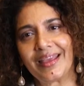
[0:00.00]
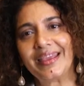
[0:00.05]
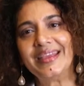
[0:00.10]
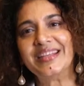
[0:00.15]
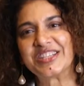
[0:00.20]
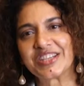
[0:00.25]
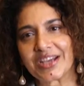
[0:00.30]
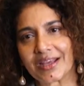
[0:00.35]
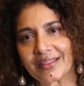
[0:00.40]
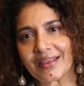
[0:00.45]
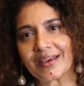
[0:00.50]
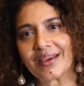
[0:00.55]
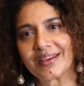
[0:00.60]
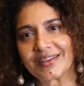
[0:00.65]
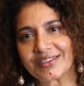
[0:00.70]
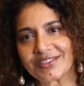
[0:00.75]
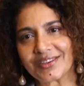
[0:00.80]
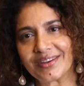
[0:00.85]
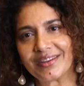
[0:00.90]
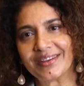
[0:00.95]
Each other,
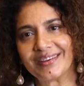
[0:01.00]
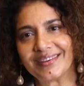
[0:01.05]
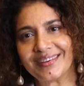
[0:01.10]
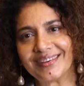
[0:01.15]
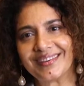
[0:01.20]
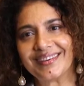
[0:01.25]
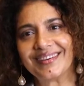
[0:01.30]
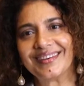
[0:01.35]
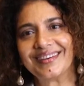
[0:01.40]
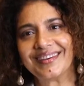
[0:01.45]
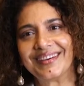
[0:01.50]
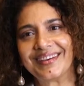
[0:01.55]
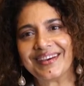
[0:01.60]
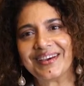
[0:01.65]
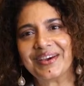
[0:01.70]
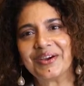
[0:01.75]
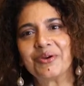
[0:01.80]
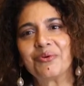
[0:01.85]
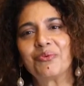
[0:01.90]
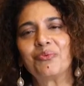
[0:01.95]
actually.
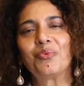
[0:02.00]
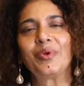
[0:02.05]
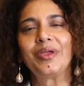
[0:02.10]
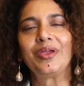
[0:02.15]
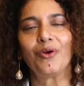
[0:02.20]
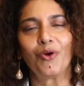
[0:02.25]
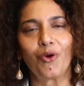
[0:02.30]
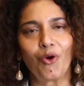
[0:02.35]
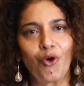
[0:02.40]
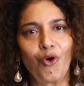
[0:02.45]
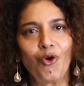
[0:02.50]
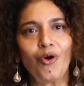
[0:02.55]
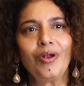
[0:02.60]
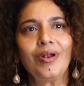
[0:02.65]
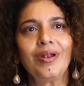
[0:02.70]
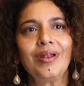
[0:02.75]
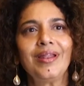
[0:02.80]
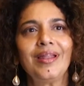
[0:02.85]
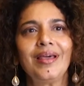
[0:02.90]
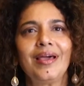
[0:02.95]
We
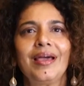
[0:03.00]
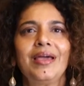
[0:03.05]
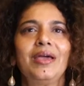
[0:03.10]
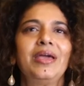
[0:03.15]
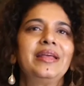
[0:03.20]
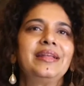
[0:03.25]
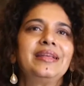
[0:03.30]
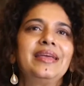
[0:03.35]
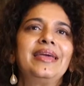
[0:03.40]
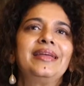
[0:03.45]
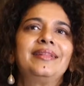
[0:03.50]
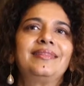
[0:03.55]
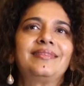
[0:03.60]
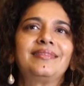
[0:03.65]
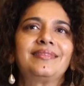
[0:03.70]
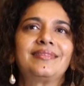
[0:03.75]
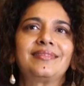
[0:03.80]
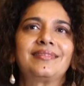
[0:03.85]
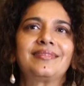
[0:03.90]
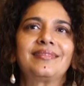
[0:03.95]
all,
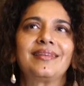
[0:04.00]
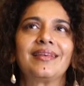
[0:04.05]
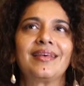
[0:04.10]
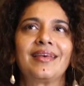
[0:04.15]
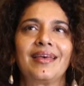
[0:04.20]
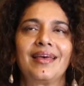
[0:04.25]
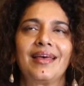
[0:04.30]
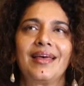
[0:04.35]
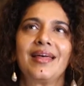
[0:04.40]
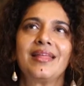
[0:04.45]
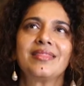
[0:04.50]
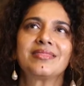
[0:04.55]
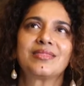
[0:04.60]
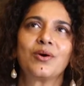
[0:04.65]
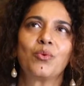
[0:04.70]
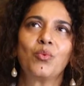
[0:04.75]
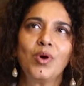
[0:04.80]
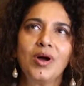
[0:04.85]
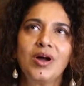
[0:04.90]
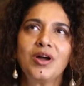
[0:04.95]
it's
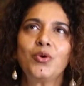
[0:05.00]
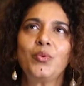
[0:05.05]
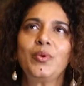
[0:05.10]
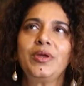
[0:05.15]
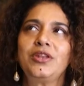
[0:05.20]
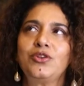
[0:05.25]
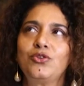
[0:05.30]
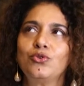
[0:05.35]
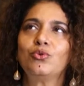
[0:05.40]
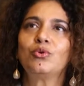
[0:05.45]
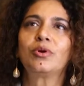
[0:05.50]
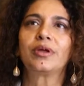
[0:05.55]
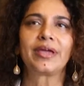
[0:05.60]
the work we do